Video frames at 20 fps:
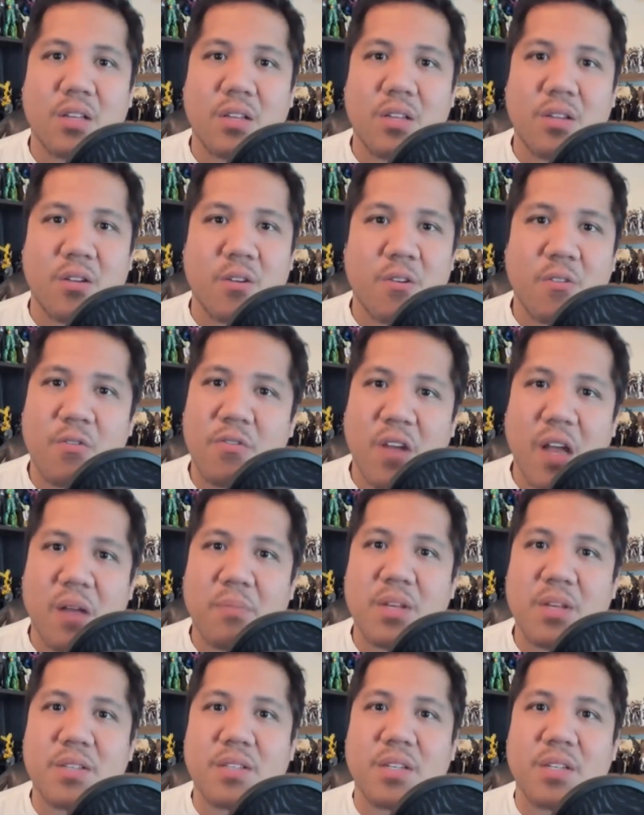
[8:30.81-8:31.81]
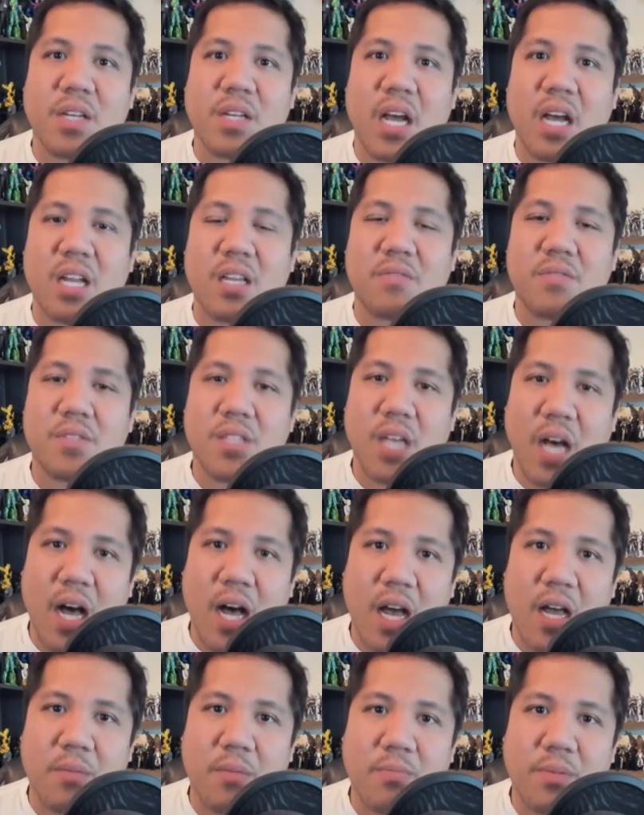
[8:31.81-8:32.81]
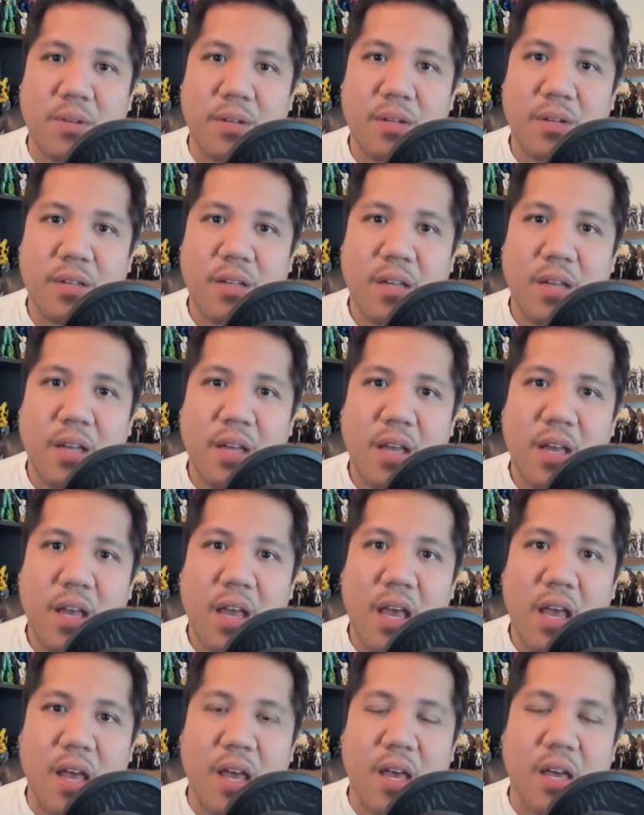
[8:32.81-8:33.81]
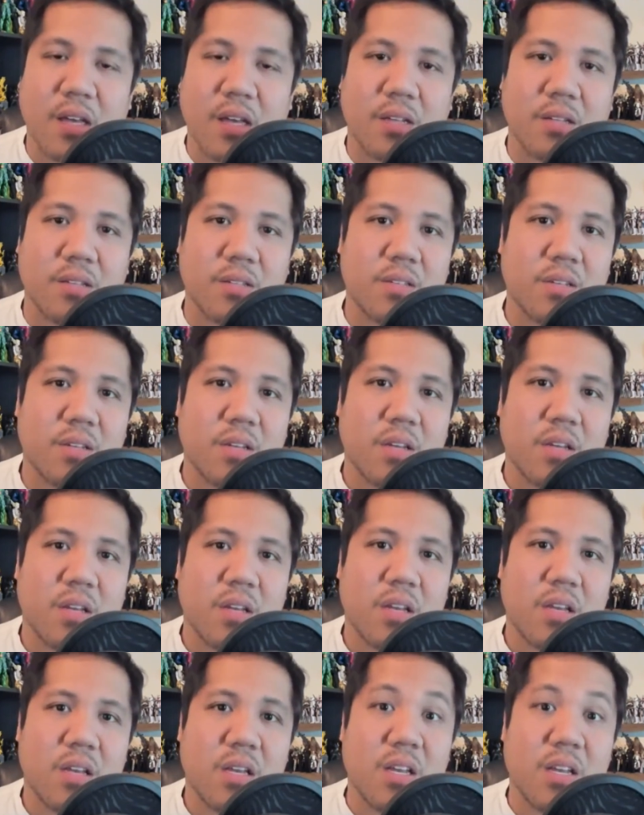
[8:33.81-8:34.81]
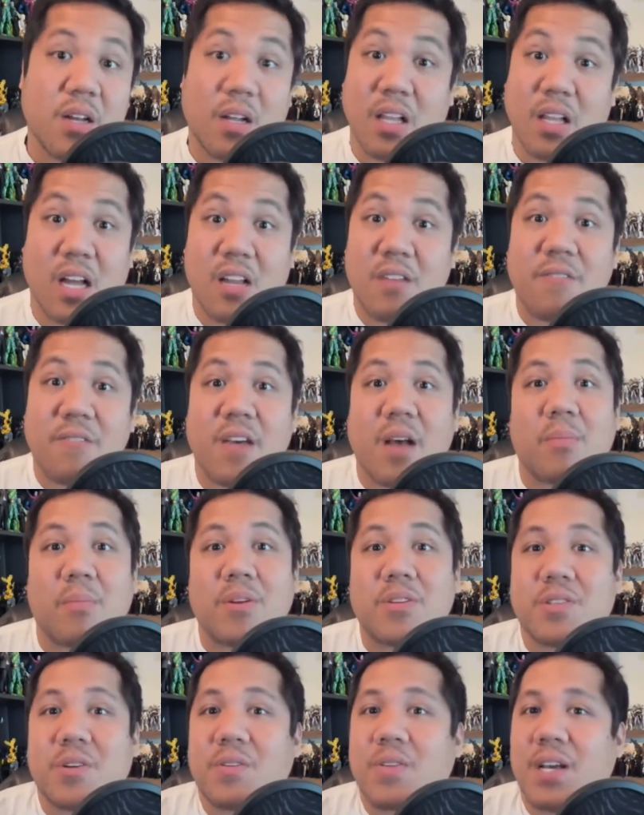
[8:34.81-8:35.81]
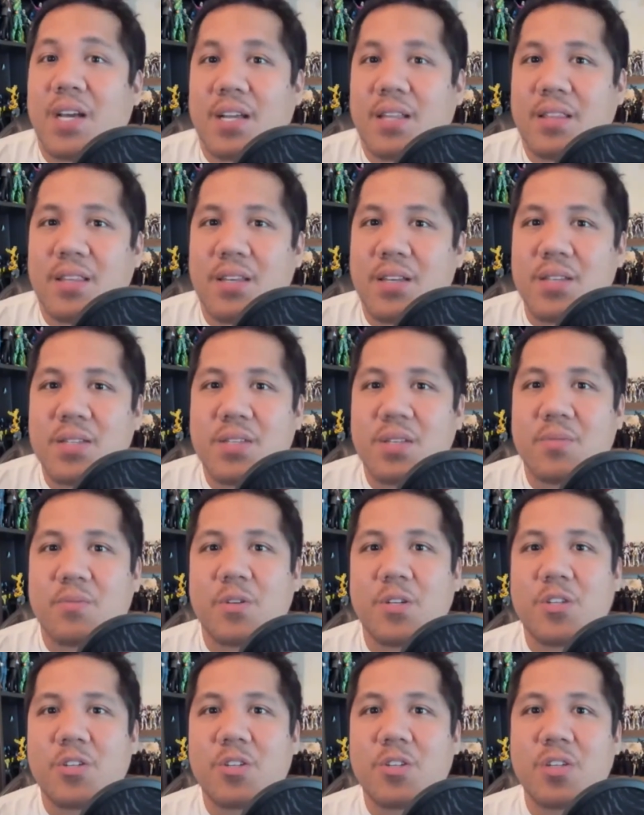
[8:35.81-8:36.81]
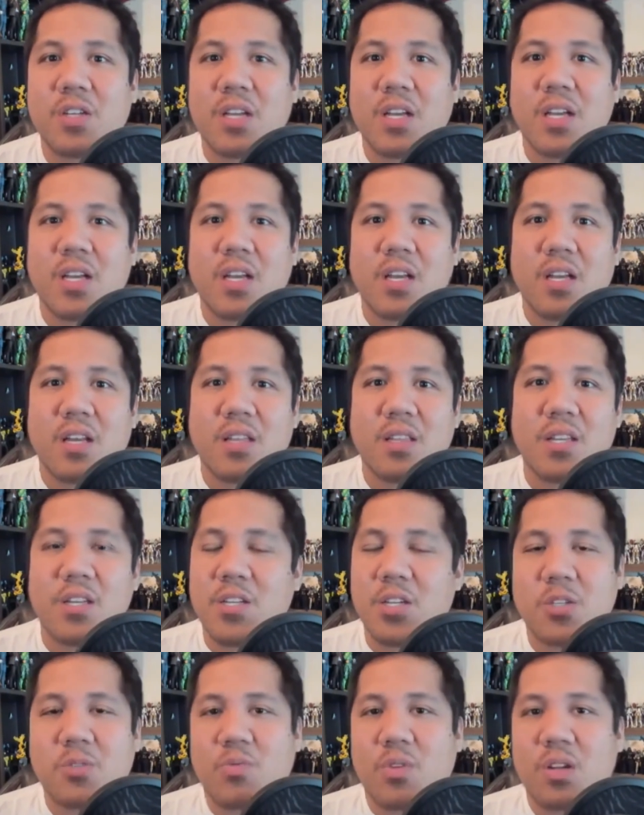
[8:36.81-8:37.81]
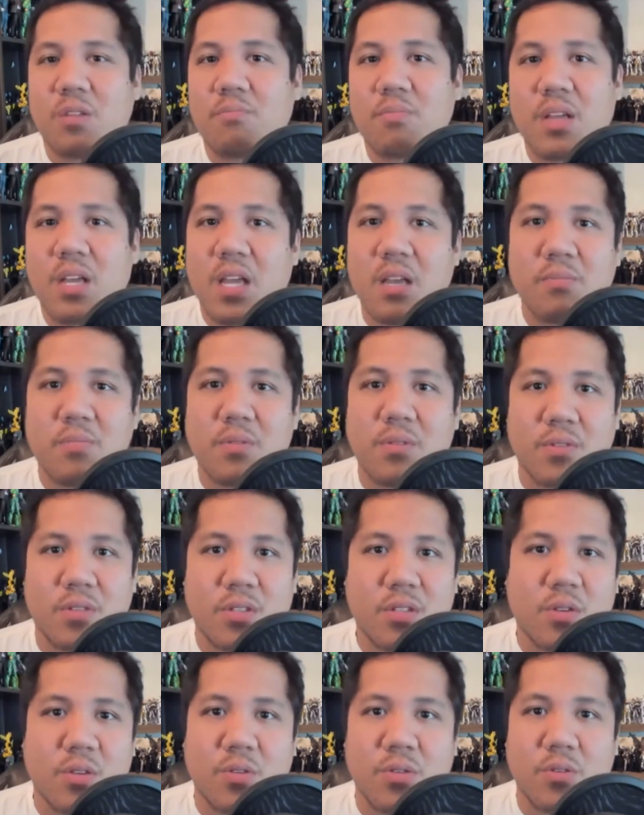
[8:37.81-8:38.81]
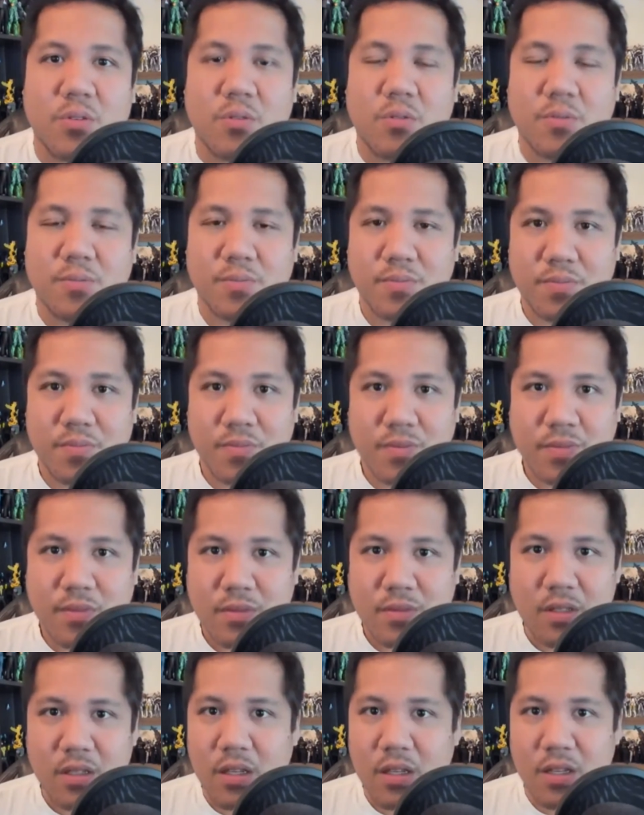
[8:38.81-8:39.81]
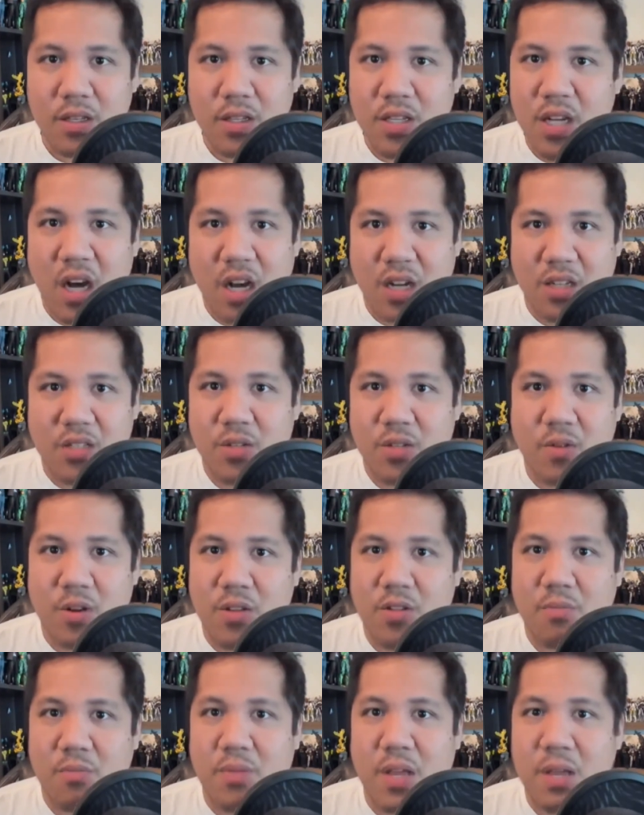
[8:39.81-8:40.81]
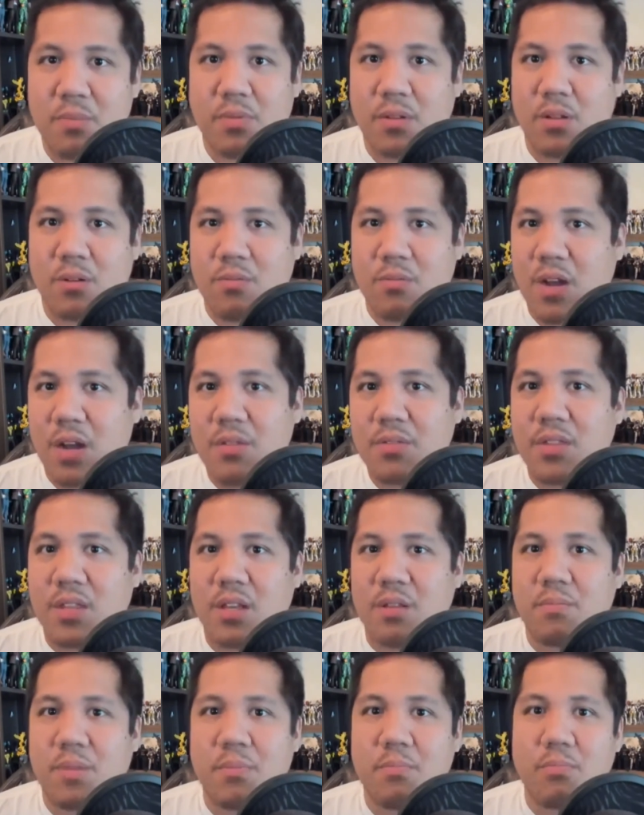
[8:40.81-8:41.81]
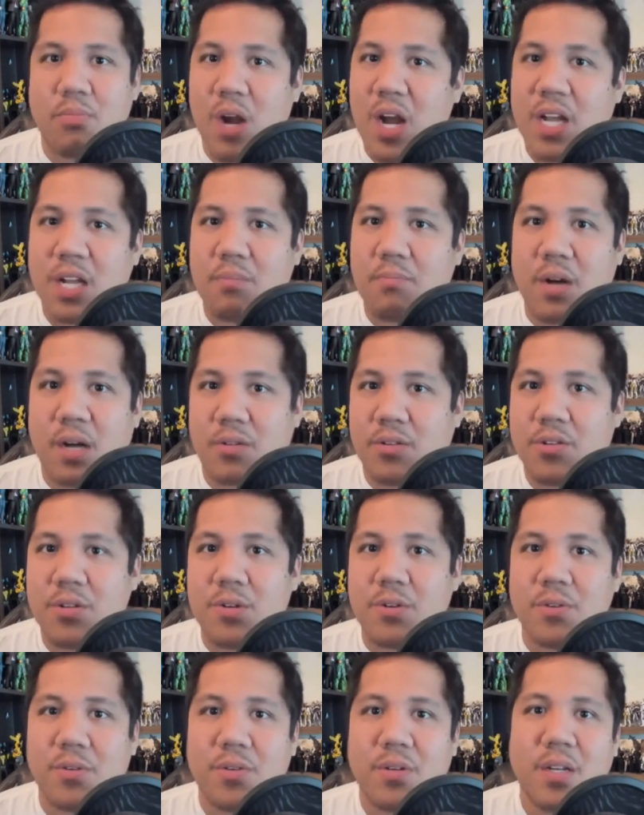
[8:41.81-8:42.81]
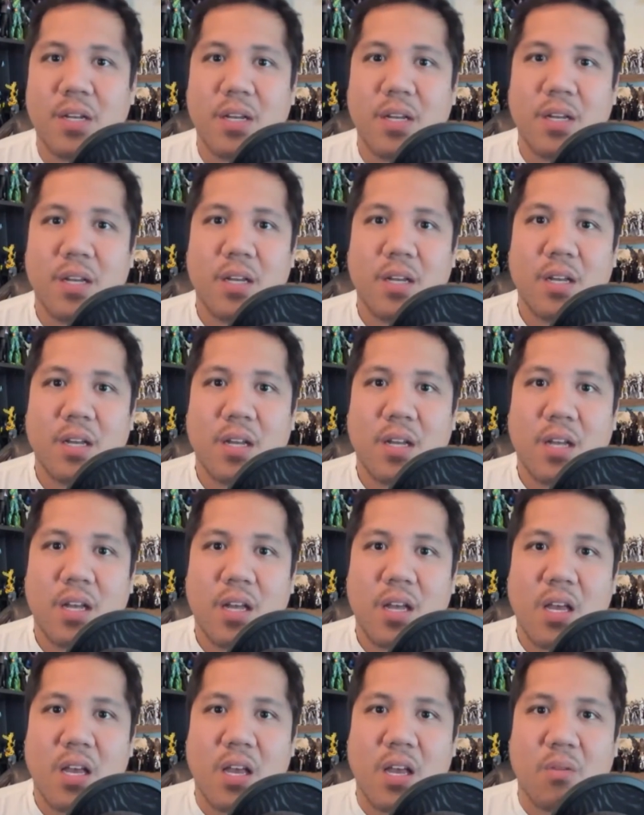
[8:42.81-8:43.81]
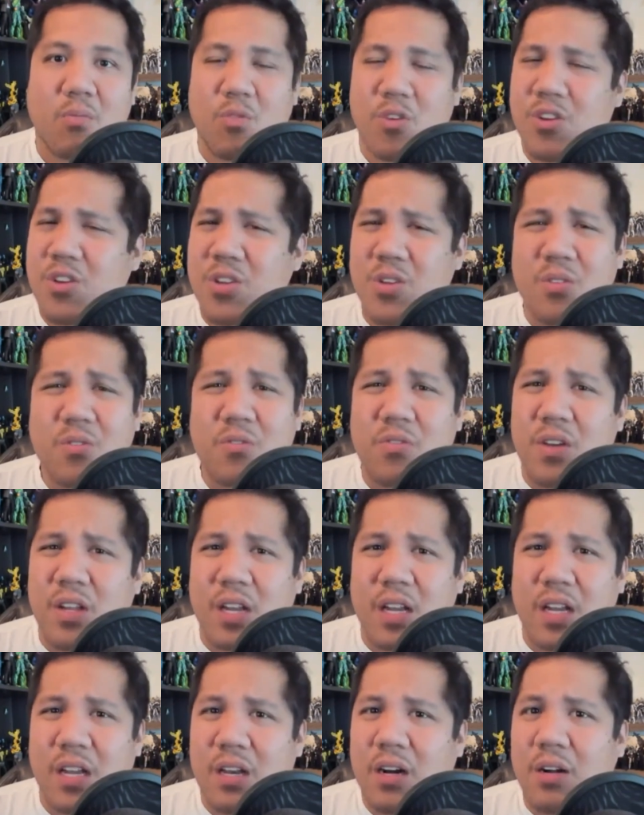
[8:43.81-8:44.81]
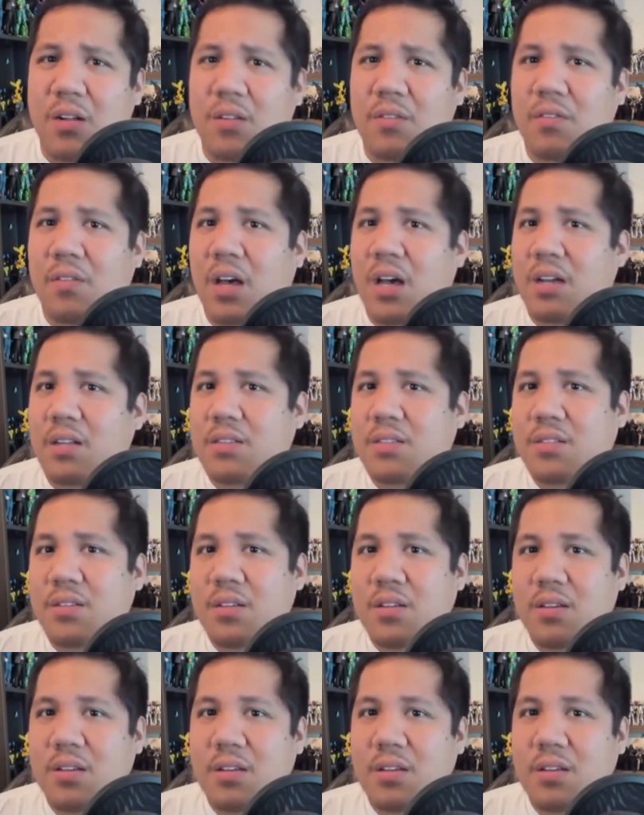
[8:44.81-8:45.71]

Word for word: your family is the kind of type, and a lot of families are like this, in which they just want to be able to talk to other people around them and brag about you. And where do you fit in and all of that?